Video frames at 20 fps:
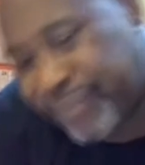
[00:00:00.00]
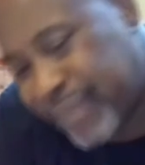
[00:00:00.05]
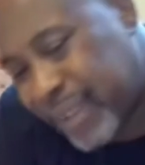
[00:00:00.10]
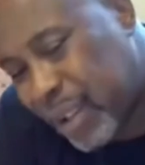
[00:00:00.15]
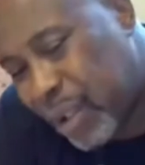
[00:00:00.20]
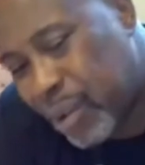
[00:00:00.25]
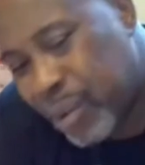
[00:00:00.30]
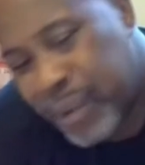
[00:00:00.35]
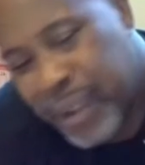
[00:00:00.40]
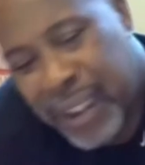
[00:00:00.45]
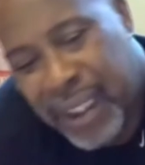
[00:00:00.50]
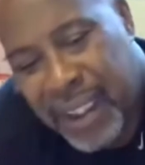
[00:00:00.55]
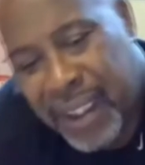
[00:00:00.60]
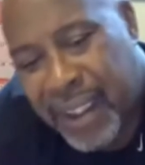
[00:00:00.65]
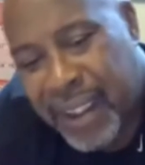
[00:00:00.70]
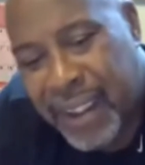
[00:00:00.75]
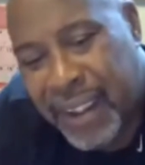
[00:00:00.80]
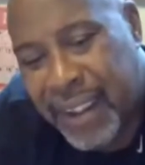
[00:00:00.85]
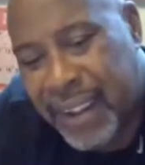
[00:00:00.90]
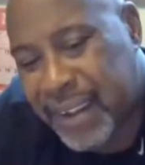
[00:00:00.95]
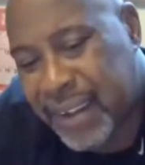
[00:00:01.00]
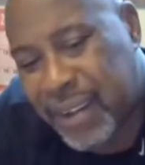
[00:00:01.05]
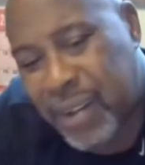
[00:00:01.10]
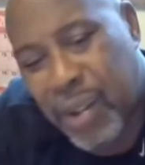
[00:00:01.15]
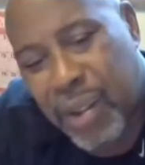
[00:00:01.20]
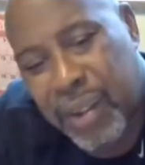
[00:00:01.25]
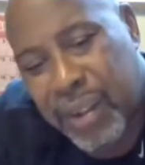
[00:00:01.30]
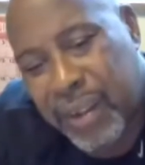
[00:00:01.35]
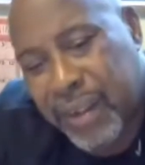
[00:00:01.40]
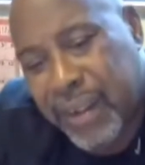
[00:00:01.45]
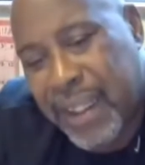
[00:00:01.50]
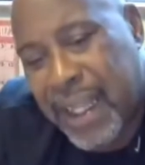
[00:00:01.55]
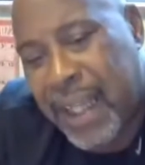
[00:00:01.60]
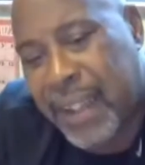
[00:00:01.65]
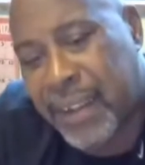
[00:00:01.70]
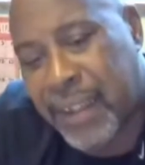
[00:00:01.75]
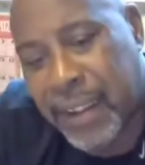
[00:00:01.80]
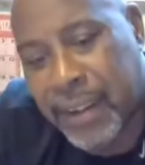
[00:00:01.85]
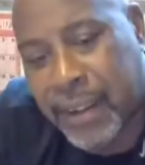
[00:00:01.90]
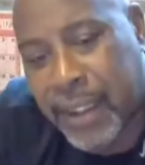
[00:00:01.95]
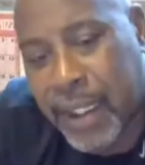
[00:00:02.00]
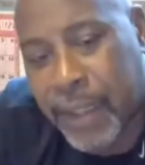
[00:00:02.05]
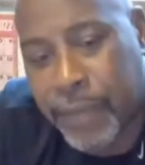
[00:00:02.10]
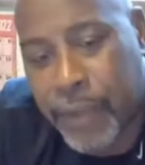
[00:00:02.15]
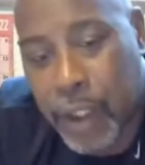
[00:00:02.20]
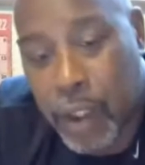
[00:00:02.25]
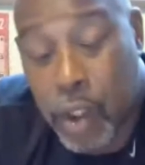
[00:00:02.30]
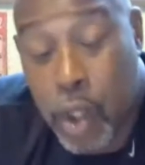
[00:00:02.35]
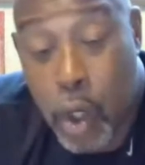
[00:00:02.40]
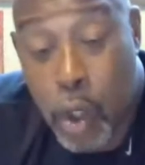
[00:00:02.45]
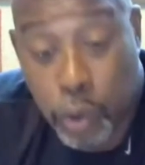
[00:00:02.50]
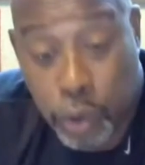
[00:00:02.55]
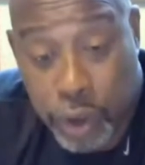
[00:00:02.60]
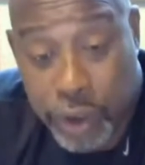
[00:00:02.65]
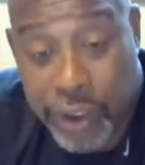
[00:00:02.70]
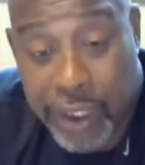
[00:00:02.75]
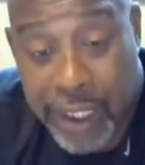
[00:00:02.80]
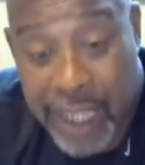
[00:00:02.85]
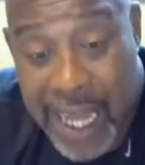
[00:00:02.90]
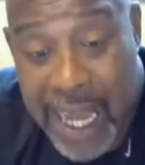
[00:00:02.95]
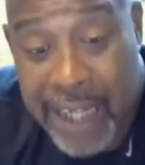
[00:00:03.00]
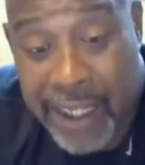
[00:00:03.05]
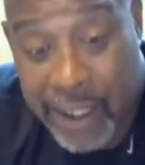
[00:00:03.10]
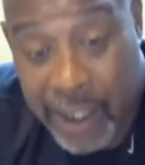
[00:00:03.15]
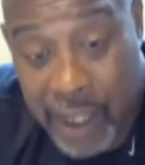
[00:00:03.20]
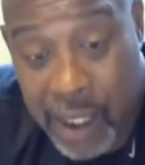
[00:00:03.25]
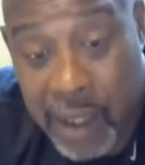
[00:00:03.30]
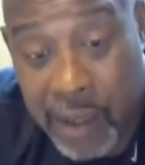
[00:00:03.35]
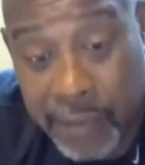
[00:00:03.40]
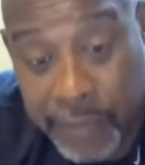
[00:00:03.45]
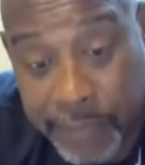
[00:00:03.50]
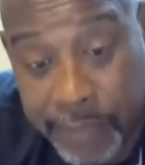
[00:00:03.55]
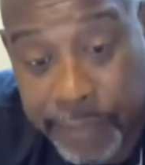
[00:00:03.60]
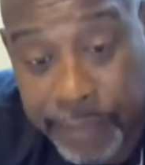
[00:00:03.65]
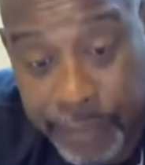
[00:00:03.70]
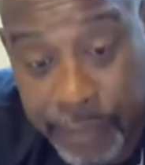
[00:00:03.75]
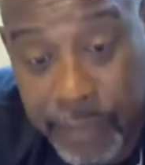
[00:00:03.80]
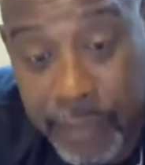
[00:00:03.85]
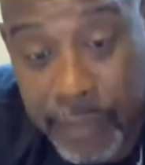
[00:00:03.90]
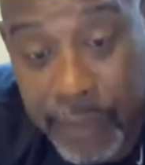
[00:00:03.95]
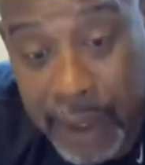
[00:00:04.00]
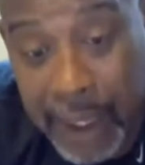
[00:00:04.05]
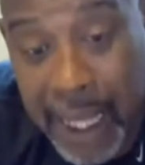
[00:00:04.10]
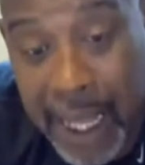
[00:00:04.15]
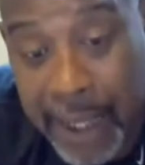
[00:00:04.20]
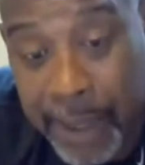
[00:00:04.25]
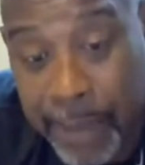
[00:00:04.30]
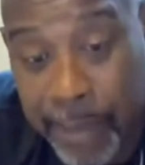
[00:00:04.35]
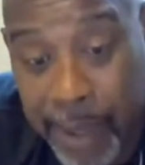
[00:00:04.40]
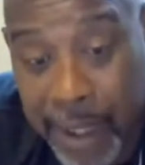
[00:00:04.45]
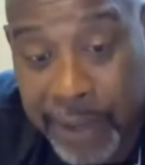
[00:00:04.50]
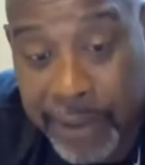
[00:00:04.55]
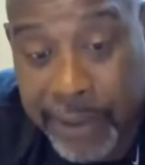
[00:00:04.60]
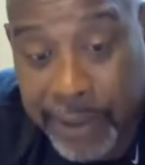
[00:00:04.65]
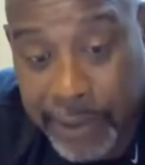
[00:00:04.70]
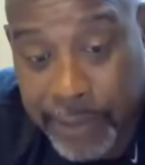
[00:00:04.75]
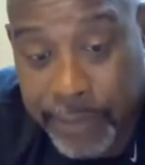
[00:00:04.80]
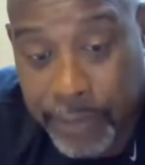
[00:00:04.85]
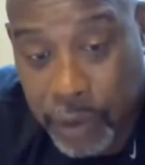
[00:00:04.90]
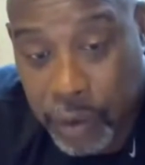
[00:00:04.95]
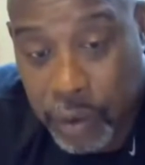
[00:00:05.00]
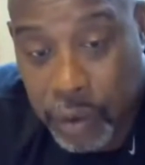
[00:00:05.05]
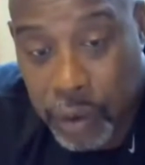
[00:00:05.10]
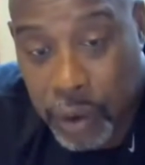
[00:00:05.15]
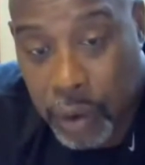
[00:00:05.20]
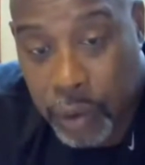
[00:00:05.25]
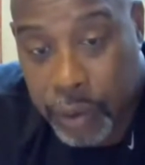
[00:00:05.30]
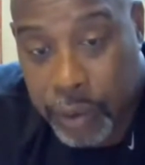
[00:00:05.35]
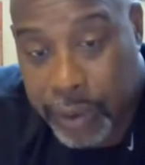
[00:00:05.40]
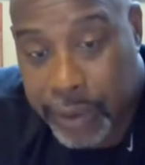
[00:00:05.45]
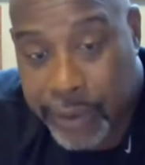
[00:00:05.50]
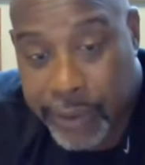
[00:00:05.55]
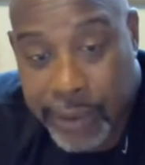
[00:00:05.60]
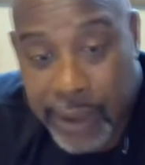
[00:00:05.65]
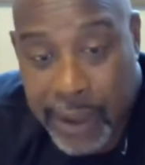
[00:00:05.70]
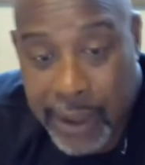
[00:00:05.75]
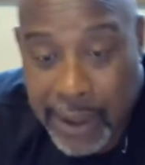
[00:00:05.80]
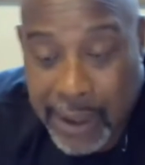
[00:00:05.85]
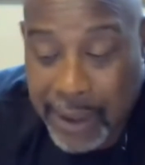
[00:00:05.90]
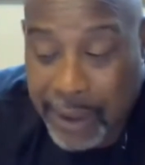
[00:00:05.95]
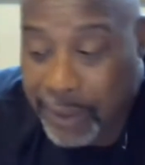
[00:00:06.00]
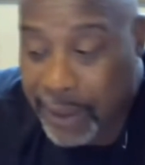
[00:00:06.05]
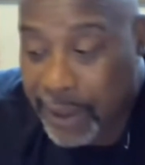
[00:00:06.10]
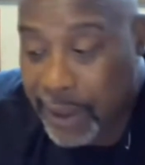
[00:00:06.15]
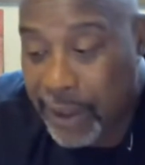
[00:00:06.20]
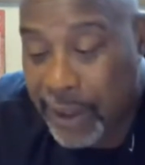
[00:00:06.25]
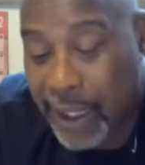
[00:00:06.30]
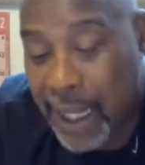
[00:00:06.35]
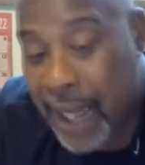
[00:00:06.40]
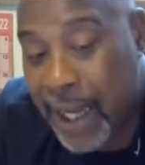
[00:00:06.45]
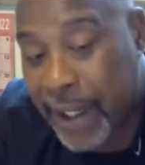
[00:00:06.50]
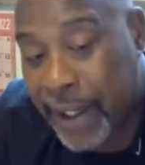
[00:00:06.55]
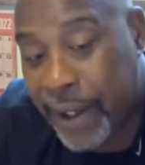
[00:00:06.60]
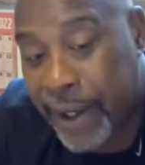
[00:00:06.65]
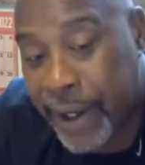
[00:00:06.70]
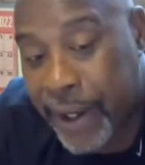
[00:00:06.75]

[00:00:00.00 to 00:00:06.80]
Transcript: So I just give the coaches a lot of love, a lot of blessing, because get a lot of